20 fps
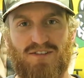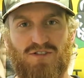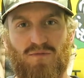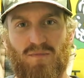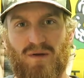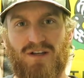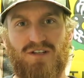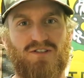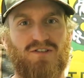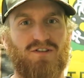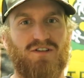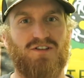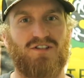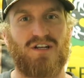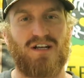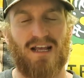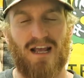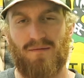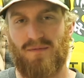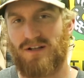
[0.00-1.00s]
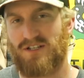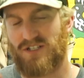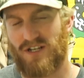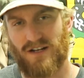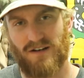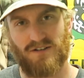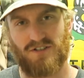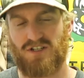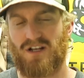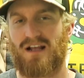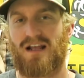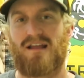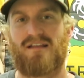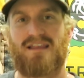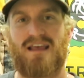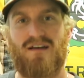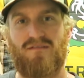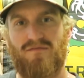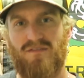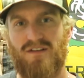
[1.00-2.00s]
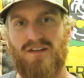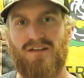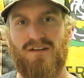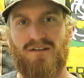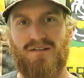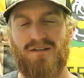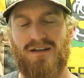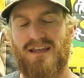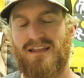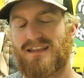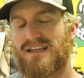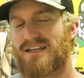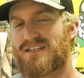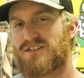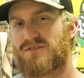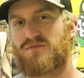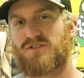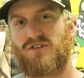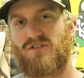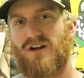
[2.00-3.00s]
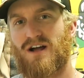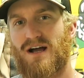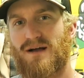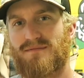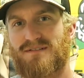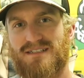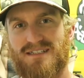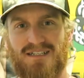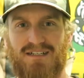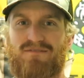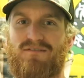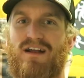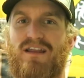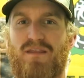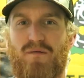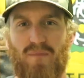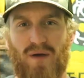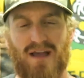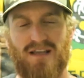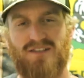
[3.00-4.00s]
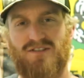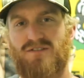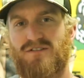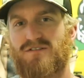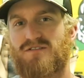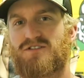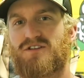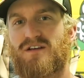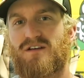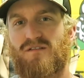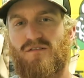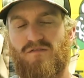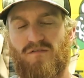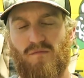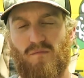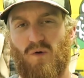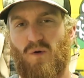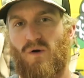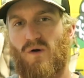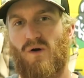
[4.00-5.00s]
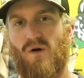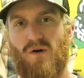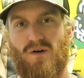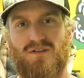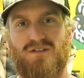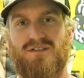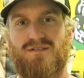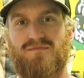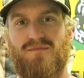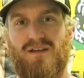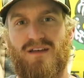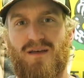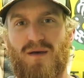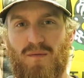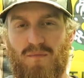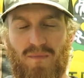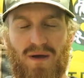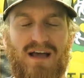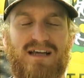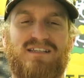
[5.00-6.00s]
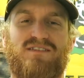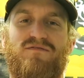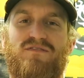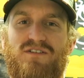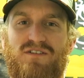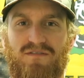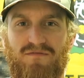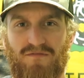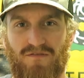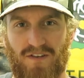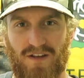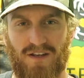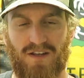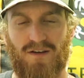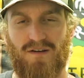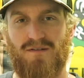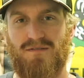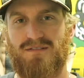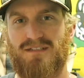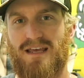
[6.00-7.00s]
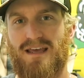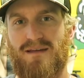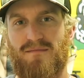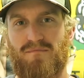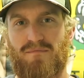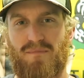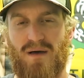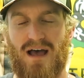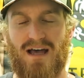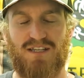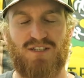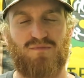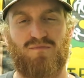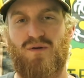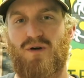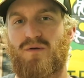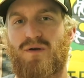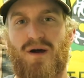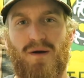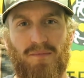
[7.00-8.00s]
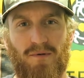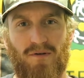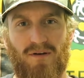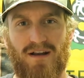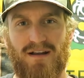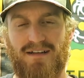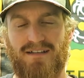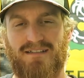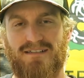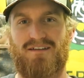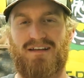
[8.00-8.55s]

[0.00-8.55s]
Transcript: So make sure you check out my channel, check out that video, hit that subscribe, stick around the Bass All Year channel for more awesome bass fishing videos and bass boat upgrades.